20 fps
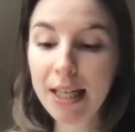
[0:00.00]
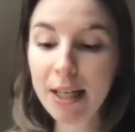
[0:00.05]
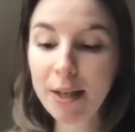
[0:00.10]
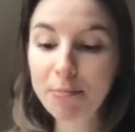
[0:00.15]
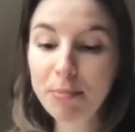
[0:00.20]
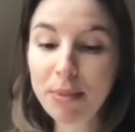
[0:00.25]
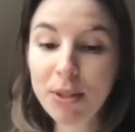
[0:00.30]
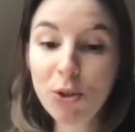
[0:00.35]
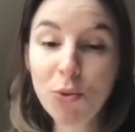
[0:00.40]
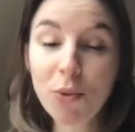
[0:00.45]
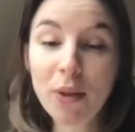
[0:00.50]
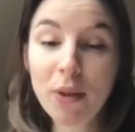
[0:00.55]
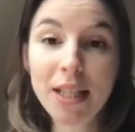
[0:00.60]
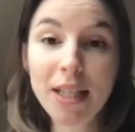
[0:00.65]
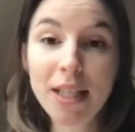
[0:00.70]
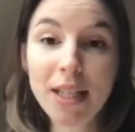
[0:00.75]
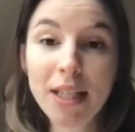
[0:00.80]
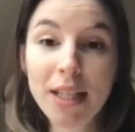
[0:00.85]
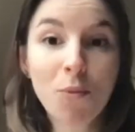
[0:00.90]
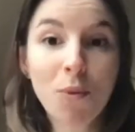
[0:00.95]

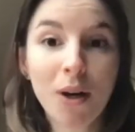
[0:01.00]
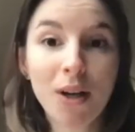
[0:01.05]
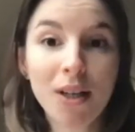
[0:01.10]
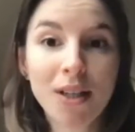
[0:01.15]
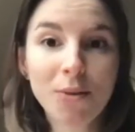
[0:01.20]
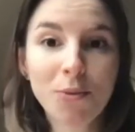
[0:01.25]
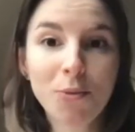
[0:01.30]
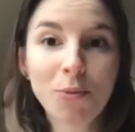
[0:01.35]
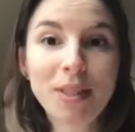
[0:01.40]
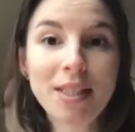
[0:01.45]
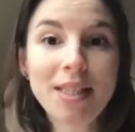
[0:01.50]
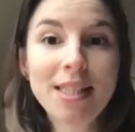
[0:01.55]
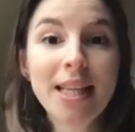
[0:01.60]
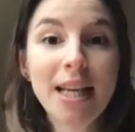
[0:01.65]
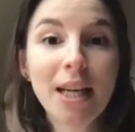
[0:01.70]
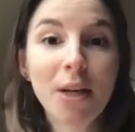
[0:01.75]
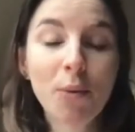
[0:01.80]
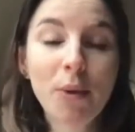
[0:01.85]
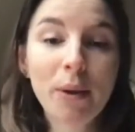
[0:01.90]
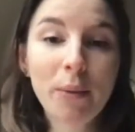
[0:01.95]
between what we
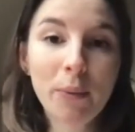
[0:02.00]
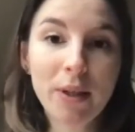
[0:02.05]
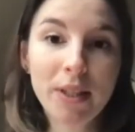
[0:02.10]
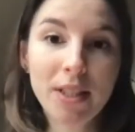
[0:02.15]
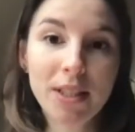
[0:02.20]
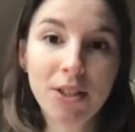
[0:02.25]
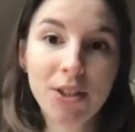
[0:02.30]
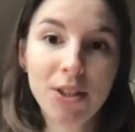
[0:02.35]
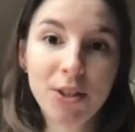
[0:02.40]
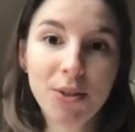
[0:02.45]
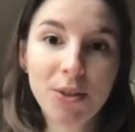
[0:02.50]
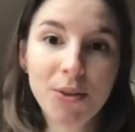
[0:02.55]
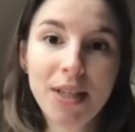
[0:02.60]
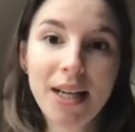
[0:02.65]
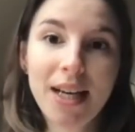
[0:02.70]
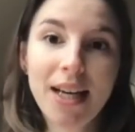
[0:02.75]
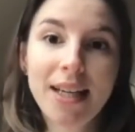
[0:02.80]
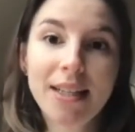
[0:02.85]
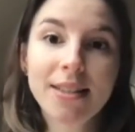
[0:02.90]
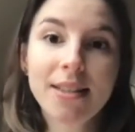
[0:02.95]
say we want to do
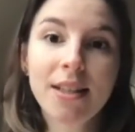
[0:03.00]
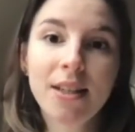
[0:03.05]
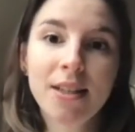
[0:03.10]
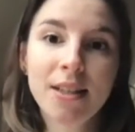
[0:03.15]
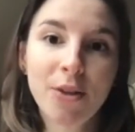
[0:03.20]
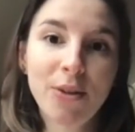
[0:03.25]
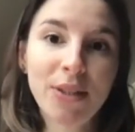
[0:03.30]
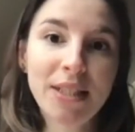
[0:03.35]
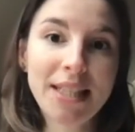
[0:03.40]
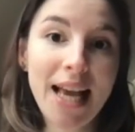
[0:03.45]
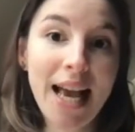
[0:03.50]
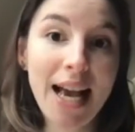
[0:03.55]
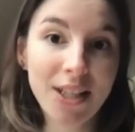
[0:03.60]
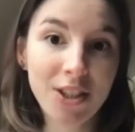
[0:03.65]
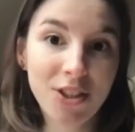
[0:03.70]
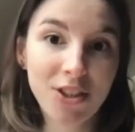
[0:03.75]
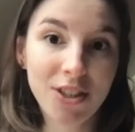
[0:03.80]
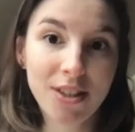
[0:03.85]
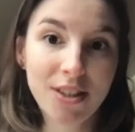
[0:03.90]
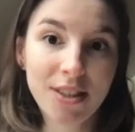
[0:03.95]
and concrete
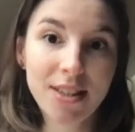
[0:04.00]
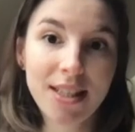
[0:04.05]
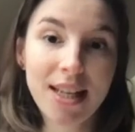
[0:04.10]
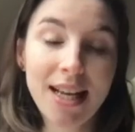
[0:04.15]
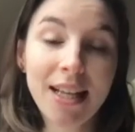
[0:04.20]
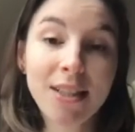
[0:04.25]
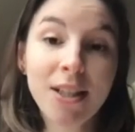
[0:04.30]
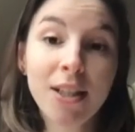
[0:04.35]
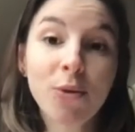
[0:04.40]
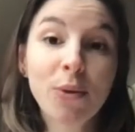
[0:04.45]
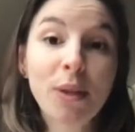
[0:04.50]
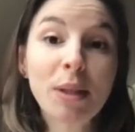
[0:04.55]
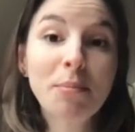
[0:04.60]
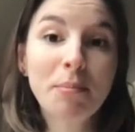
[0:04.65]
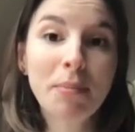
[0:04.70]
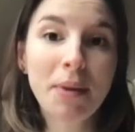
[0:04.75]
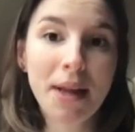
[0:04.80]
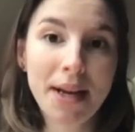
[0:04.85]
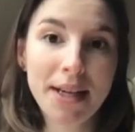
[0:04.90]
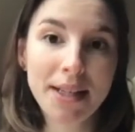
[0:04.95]
actions and concrete
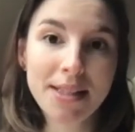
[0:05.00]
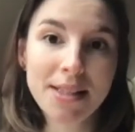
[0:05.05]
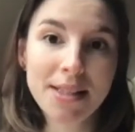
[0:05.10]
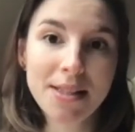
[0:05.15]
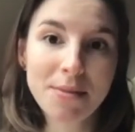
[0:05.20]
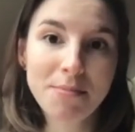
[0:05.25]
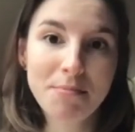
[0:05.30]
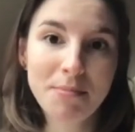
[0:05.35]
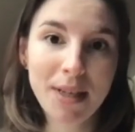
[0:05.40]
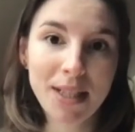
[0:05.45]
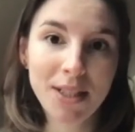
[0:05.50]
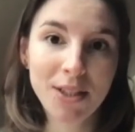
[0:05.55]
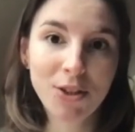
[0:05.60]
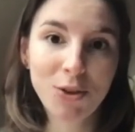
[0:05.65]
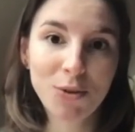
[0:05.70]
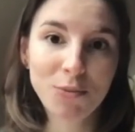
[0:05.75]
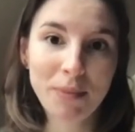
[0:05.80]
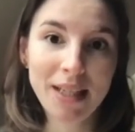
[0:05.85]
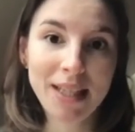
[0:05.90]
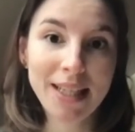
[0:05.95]
plans made
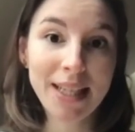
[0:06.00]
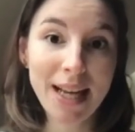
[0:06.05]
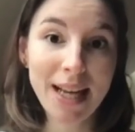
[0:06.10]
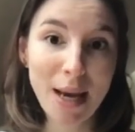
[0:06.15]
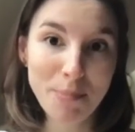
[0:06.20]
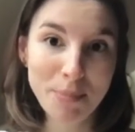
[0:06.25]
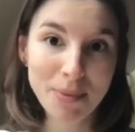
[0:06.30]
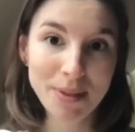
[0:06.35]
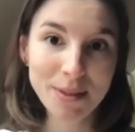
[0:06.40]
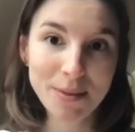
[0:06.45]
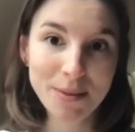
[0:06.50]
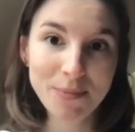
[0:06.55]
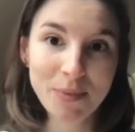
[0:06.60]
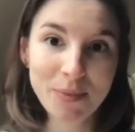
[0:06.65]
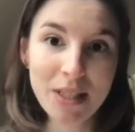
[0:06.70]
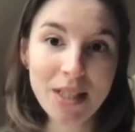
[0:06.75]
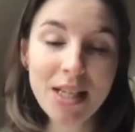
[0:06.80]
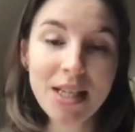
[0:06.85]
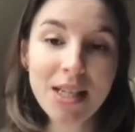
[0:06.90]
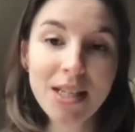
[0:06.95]
to make it happen.
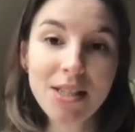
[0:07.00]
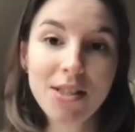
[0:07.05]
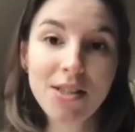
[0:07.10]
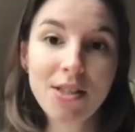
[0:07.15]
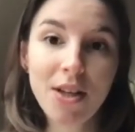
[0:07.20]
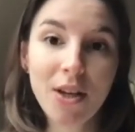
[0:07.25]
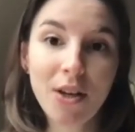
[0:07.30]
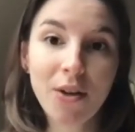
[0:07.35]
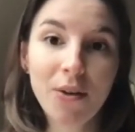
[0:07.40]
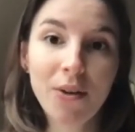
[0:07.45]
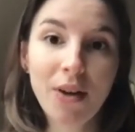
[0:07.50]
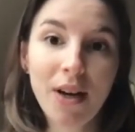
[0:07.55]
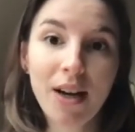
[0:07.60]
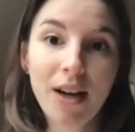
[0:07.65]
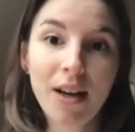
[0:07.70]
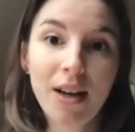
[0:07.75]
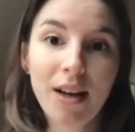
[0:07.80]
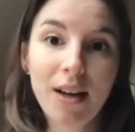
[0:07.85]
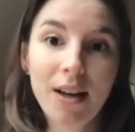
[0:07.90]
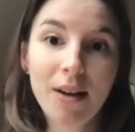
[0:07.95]
So
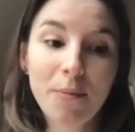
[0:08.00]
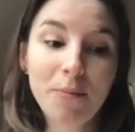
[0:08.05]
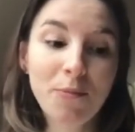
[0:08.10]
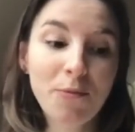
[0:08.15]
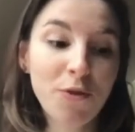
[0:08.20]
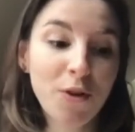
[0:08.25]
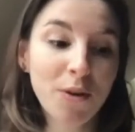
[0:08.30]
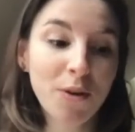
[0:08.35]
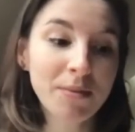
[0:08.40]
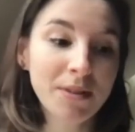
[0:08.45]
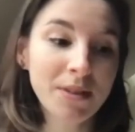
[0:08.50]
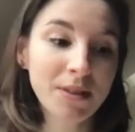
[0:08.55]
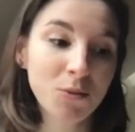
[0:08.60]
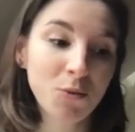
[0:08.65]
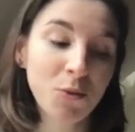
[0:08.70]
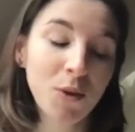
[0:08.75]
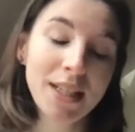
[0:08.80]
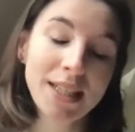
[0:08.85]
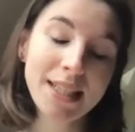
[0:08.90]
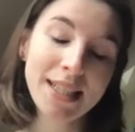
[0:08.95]
from
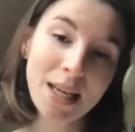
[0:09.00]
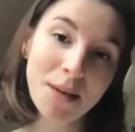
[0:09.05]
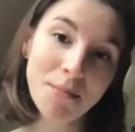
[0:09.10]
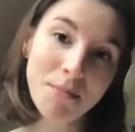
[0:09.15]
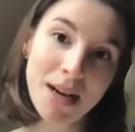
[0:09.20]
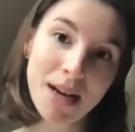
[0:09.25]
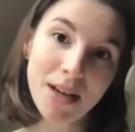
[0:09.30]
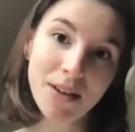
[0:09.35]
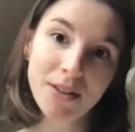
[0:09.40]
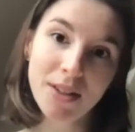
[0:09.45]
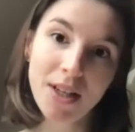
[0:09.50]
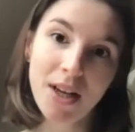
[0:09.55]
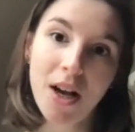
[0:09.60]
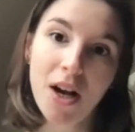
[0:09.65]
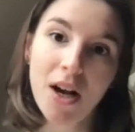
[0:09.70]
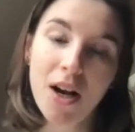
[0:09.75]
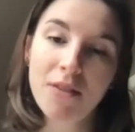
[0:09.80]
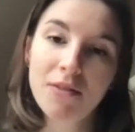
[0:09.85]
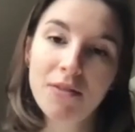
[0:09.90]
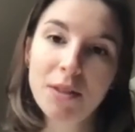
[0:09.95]
what came out
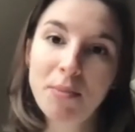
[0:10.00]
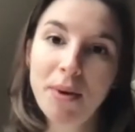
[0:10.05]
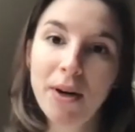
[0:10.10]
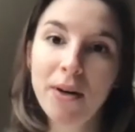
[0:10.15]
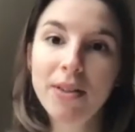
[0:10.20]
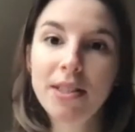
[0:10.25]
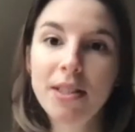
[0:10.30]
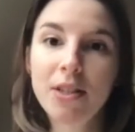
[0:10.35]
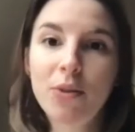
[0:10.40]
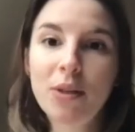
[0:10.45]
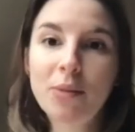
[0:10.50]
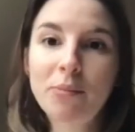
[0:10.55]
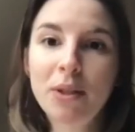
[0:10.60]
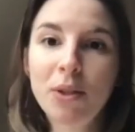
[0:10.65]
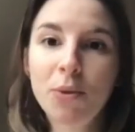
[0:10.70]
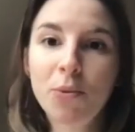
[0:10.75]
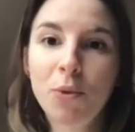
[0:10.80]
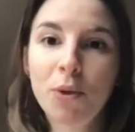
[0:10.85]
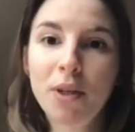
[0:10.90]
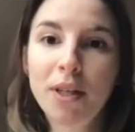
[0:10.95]
of the Paris
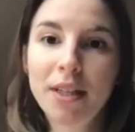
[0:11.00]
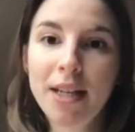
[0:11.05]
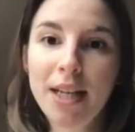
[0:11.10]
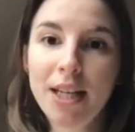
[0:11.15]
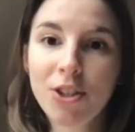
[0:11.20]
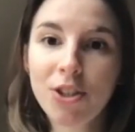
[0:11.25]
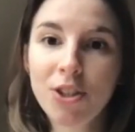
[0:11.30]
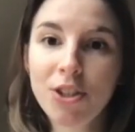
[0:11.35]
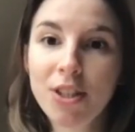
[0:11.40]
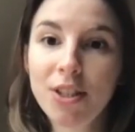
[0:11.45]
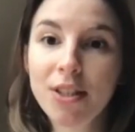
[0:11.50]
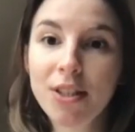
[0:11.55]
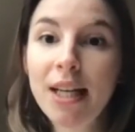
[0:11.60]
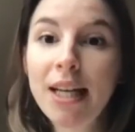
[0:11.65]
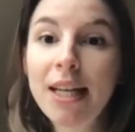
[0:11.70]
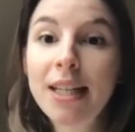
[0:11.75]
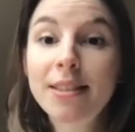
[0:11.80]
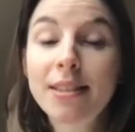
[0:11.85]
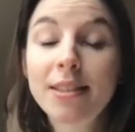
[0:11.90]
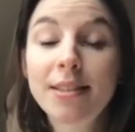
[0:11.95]
Agreement were national
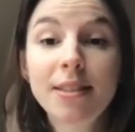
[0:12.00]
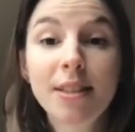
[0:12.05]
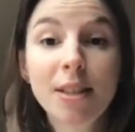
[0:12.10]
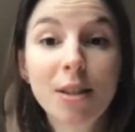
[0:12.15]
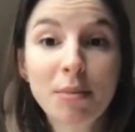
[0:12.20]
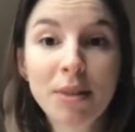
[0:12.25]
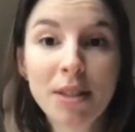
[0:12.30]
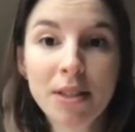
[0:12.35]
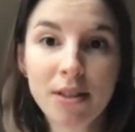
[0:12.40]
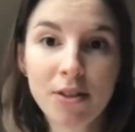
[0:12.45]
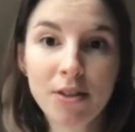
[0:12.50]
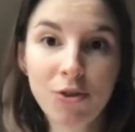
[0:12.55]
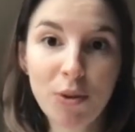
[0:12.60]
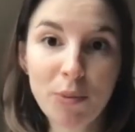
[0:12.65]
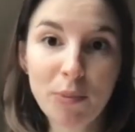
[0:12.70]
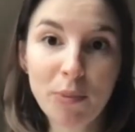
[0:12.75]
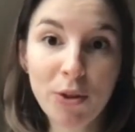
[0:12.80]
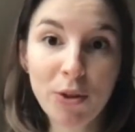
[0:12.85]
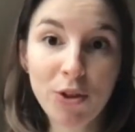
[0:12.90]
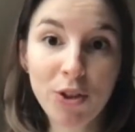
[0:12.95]
determined
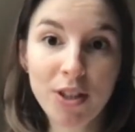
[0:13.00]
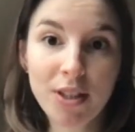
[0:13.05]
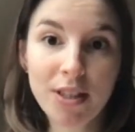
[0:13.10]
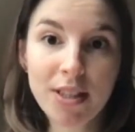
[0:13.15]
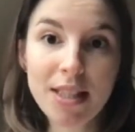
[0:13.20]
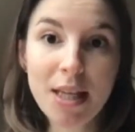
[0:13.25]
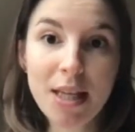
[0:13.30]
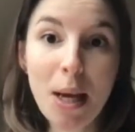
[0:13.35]
contributions,